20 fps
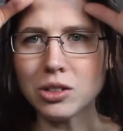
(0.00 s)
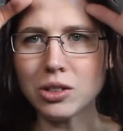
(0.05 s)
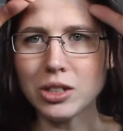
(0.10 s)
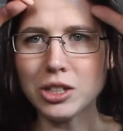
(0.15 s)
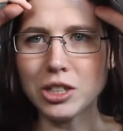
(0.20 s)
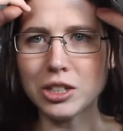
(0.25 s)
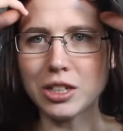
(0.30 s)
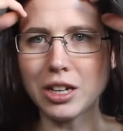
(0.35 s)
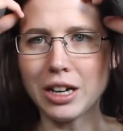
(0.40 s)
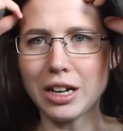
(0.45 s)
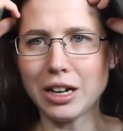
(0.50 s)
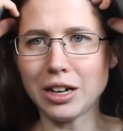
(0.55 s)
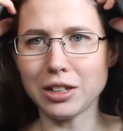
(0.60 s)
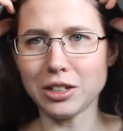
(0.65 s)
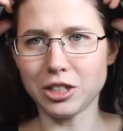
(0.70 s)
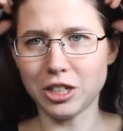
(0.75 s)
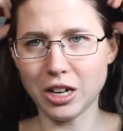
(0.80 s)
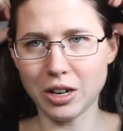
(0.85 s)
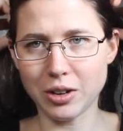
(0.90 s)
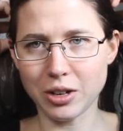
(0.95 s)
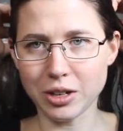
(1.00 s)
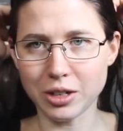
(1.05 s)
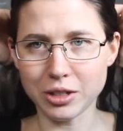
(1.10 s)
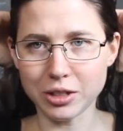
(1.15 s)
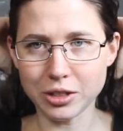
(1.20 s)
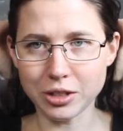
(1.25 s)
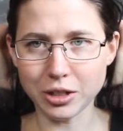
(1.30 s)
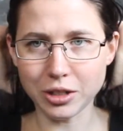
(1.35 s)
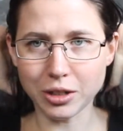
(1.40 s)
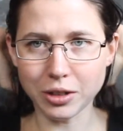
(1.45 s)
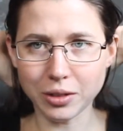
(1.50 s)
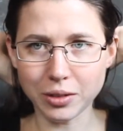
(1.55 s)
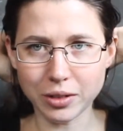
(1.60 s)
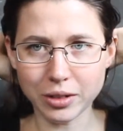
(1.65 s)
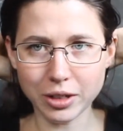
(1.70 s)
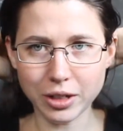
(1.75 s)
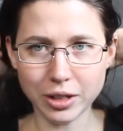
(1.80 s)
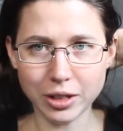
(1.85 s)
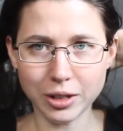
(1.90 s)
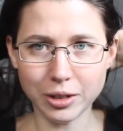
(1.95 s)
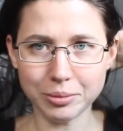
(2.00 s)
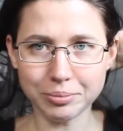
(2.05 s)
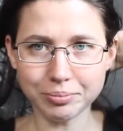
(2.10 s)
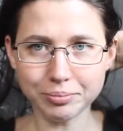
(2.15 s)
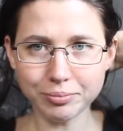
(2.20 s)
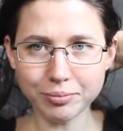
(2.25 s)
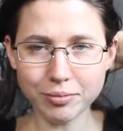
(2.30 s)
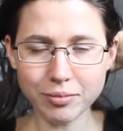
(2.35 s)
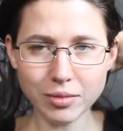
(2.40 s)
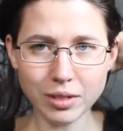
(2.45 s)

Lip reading: So I just got out of the shower, so, you know,